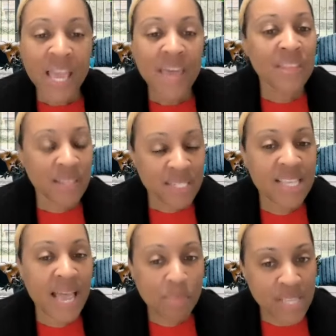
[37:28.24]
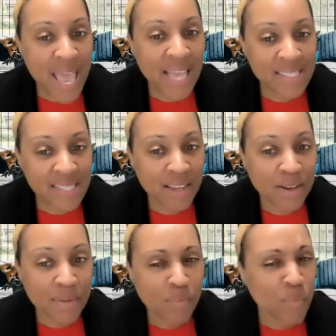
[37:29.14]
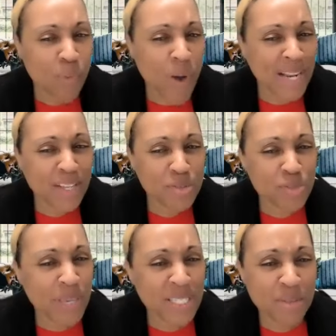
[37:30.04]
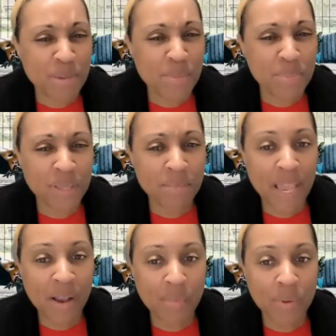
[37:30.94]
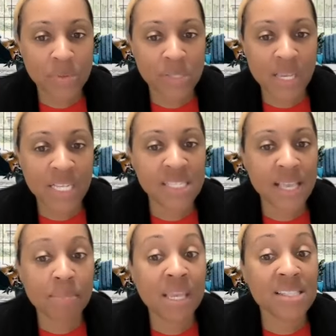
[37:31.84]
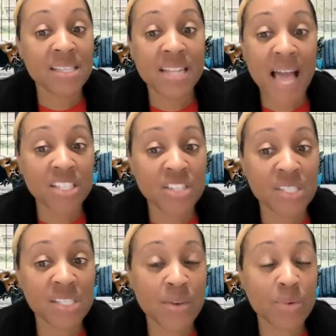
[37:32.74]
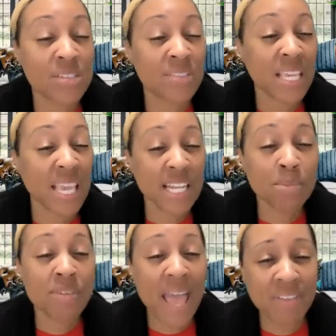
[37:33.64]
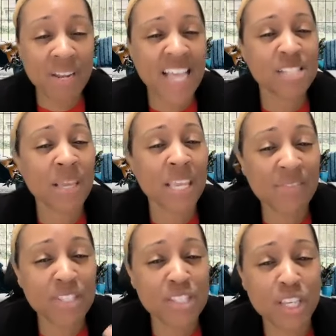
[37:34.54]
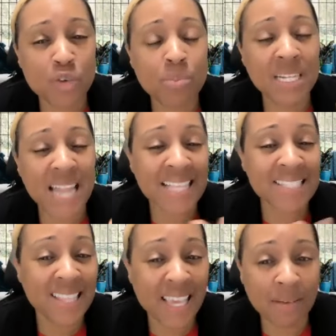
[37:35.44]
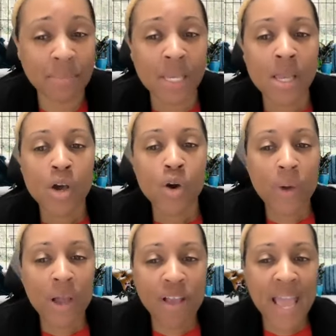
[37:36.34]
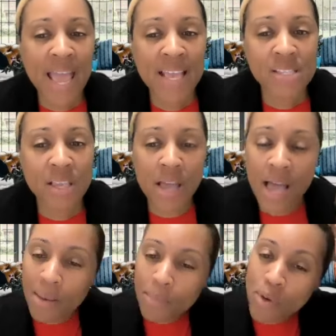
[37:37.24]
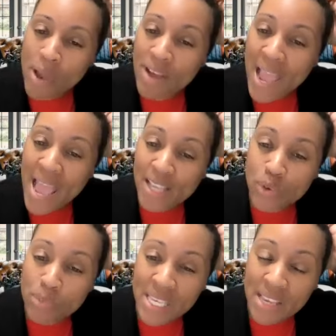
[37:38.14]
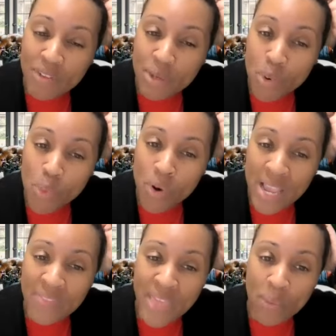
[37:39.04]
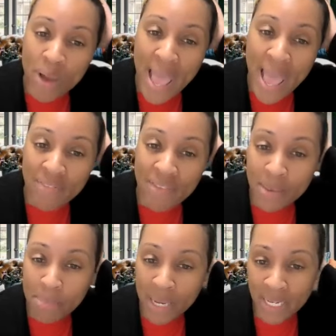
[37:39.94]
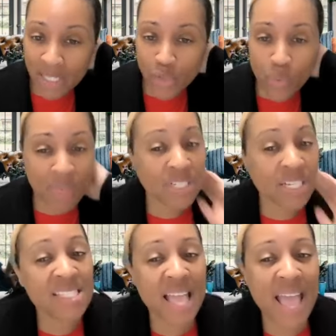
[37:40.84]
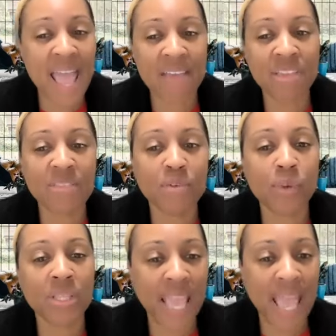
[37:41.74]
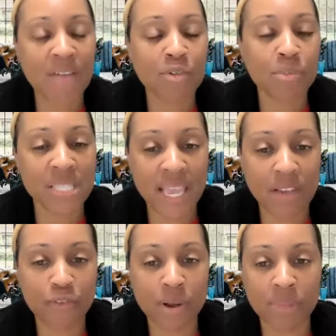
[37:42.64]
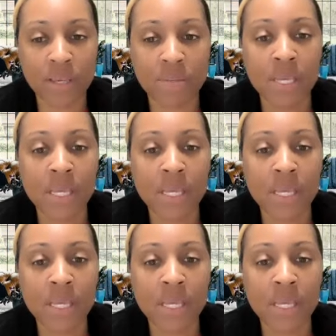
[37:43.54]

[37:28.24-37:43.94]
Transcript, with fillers: And then the disciples asked him, Why do you speak to the people in parables? And he said, Because the knowledge of the secrets of the kingdom of heaven has been given to you, but not to them. Whoever has, um, whoever has will be given more, and they will have in abundance. Whoever does not have, even what they have will be taken from them.